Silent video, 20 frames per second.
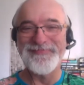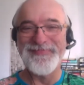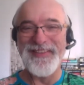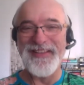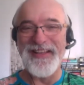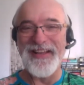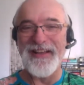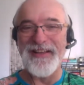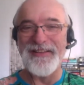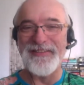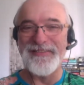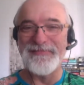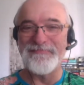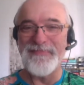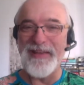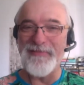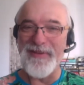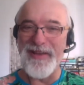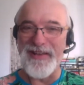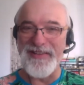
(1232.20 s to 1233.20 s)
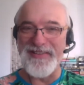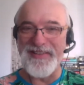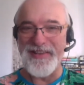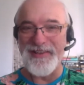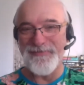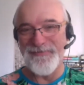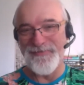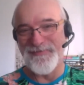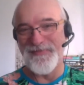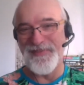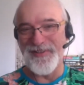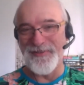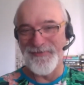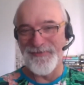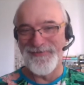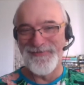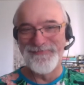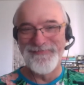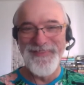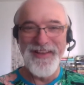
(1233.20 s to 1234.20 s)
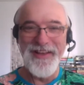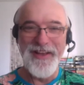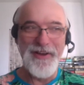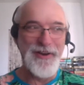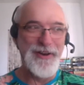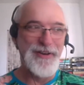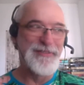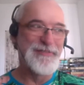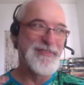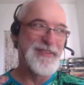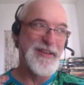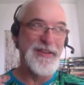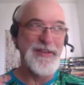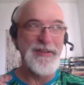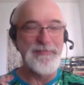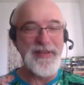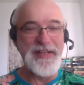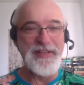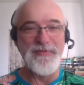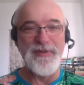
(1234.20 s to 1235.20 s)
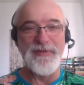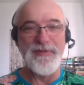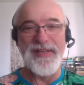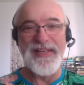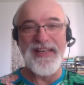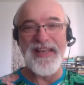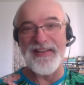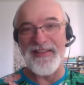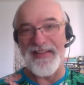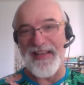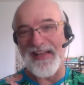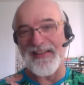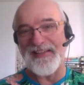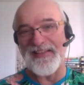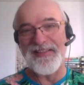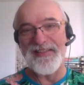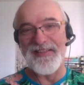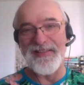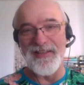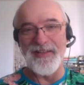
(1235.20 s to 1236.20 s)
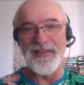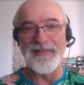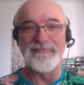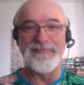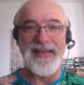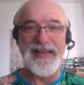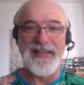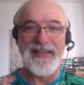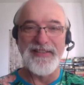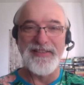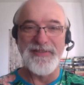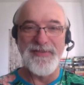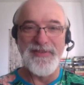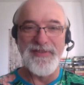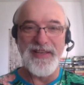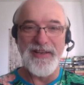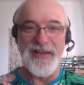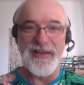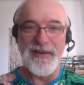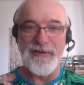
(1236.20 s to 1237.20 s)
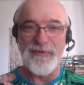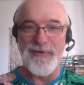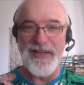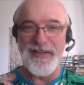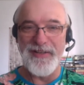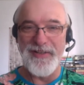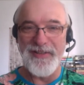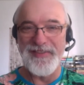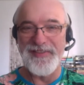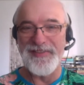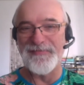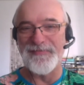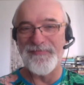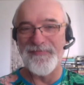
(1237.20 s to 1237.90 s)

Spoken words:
And maybe I see you soon on the pitch when we can get back into the arenas.